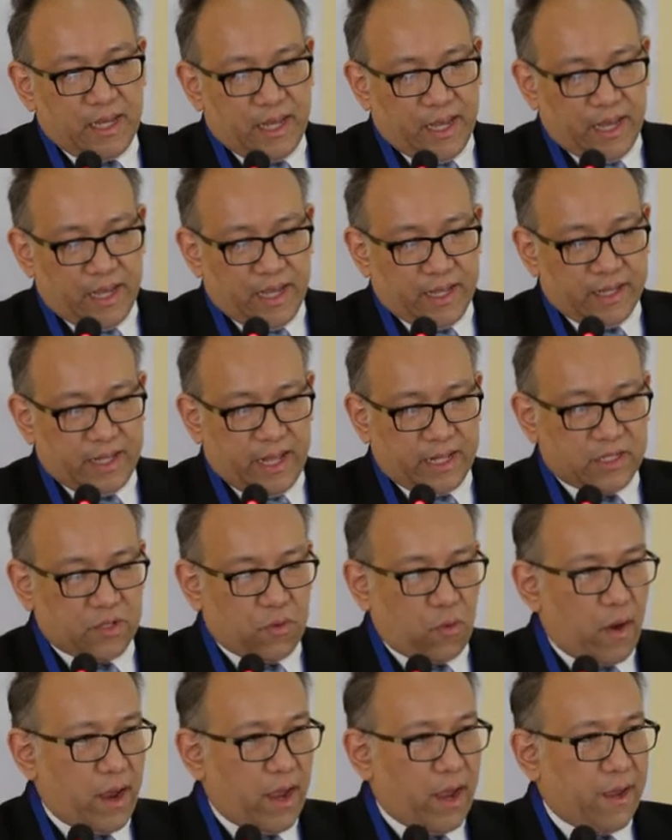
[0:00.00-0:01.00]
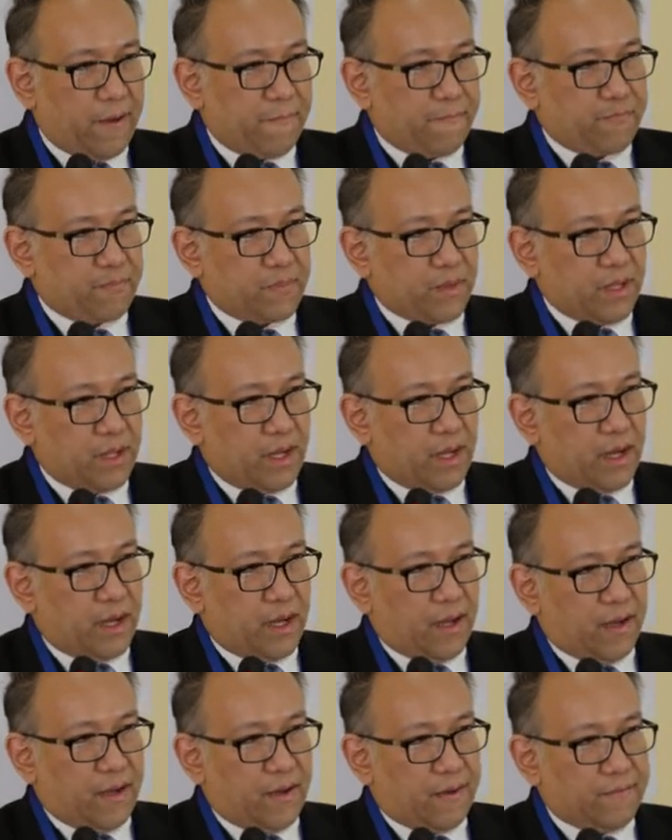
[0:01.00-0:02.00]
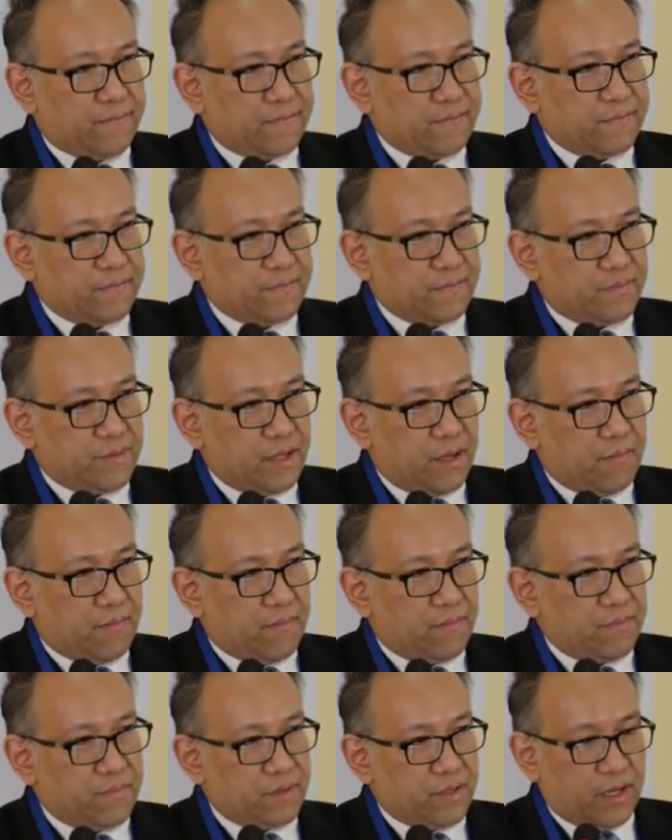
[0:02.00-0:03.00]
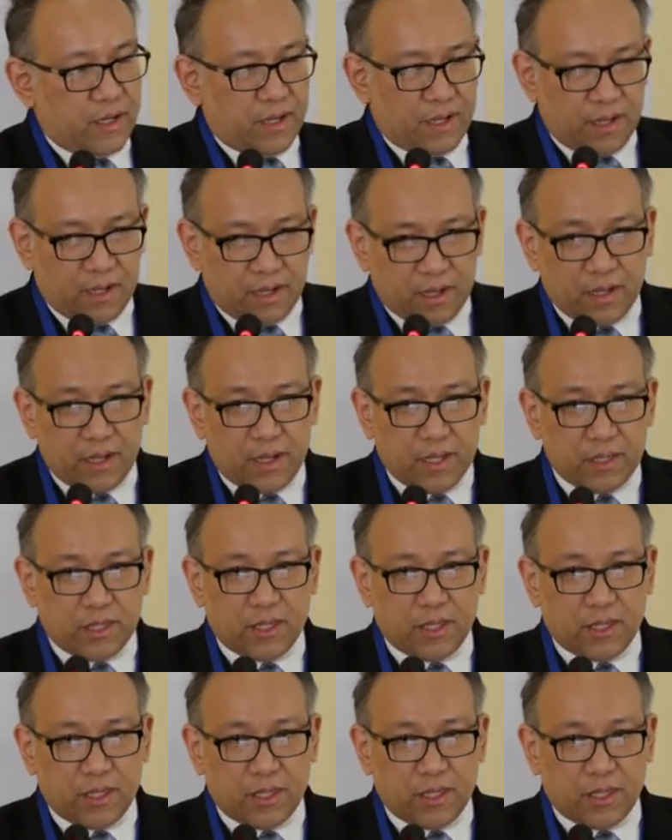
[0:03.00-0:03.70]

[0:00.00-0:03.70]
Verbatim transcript: And that's where the